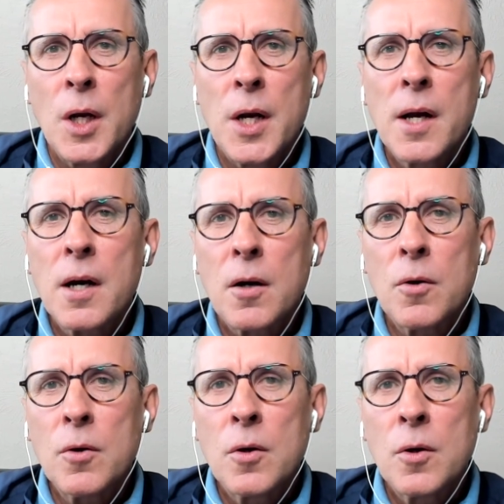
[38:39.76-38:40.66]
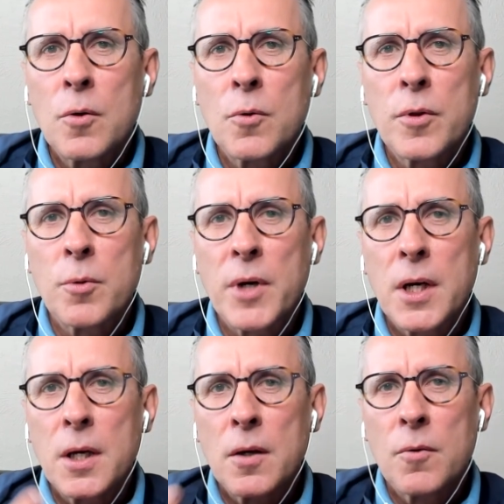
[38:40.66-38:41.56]
Now, with the
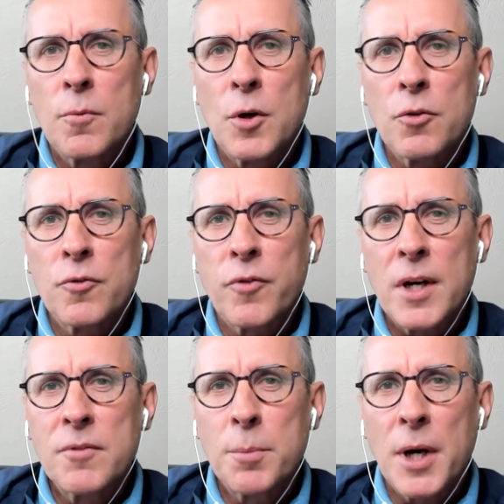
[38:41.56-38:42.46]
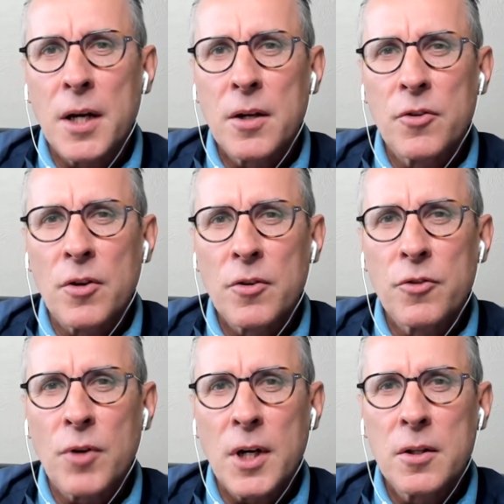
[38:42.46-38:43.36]
way most 5G packages are
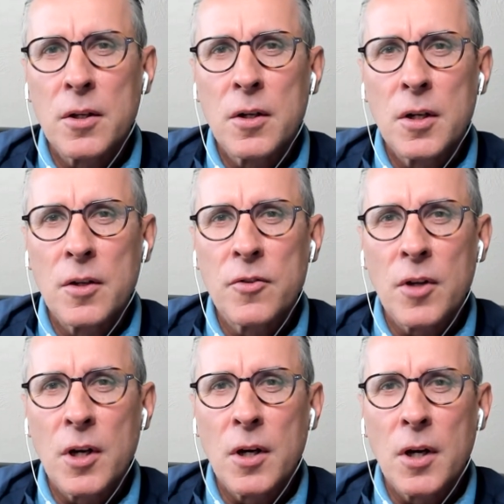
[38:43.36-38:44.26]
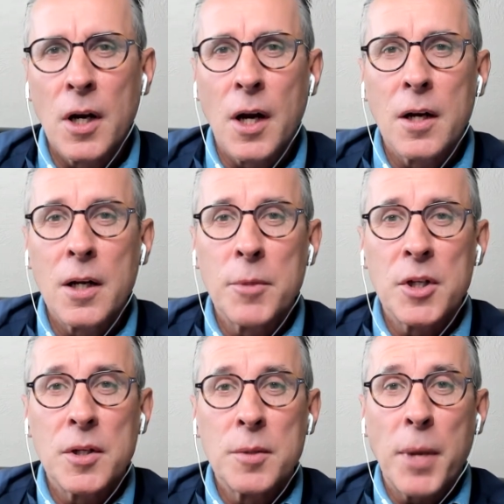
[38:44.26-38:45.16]
constructed, it's an
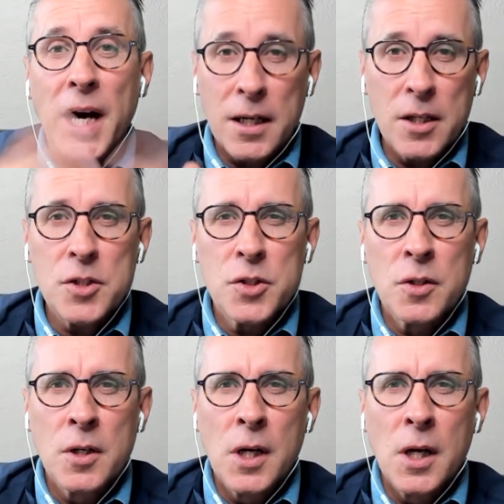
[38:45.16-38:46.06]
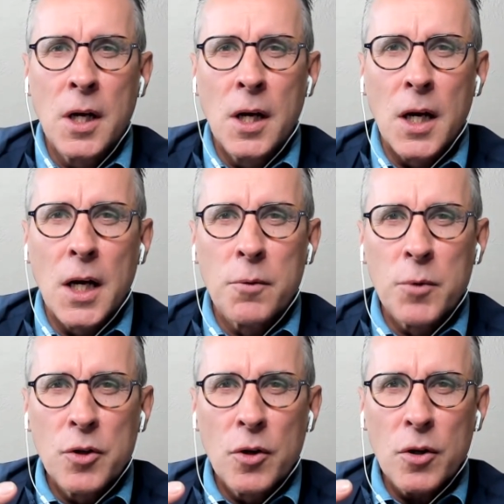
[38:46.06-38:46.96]
unlimited package. And
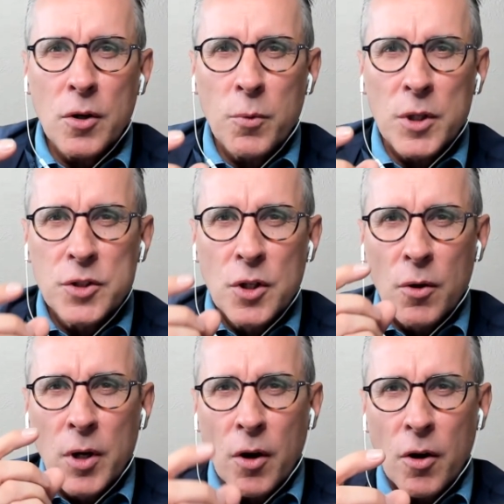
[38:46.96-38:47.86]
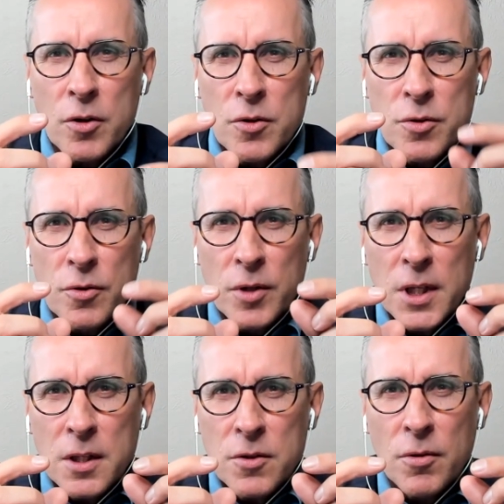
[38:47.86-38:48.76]
when you look what's going on
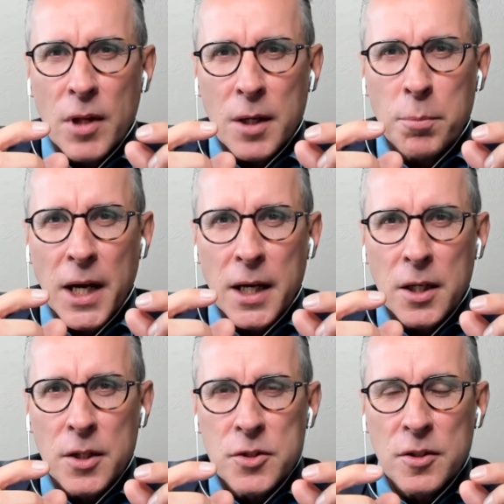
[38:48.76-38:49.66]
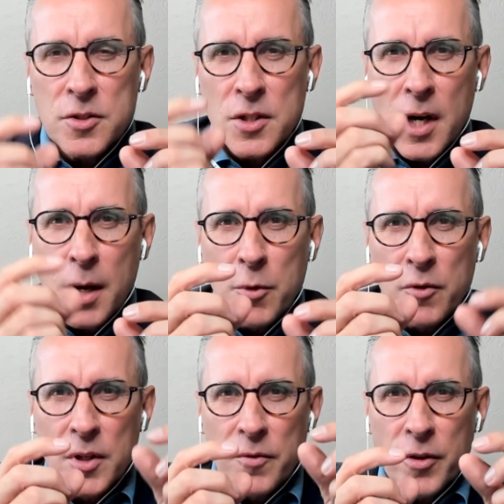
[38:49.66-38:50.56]
into that package, there's a number
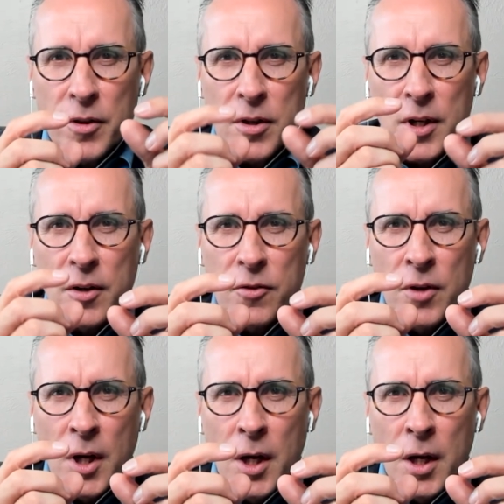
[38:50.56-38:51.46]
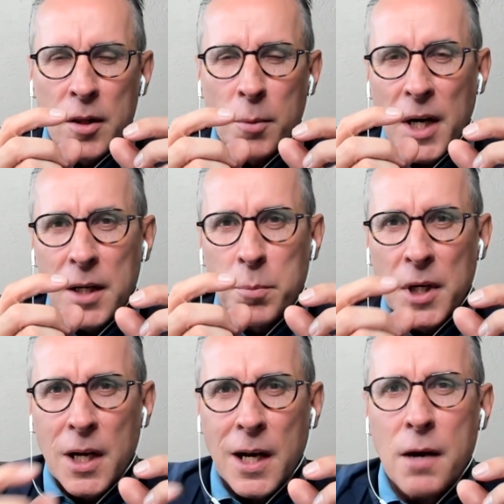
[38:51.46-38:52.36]
of different things. There might
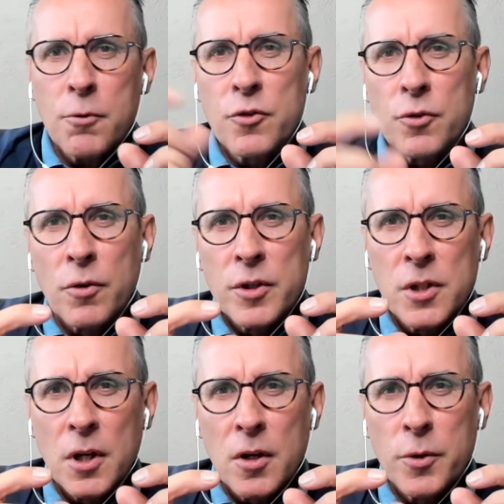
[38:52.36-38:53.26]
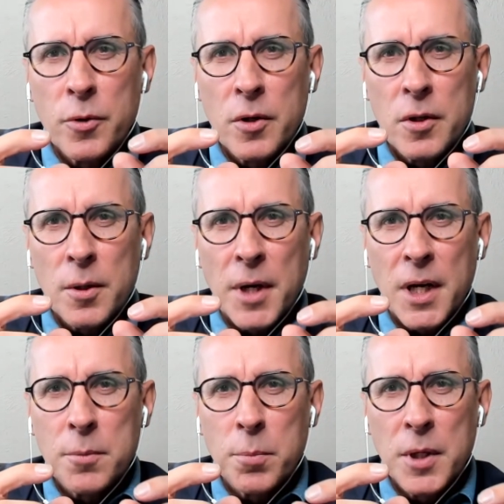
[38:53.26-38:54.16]
be cloud storage included. There
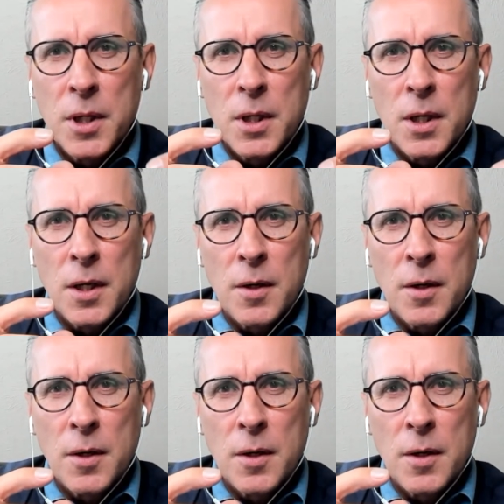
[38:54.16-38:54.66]
might be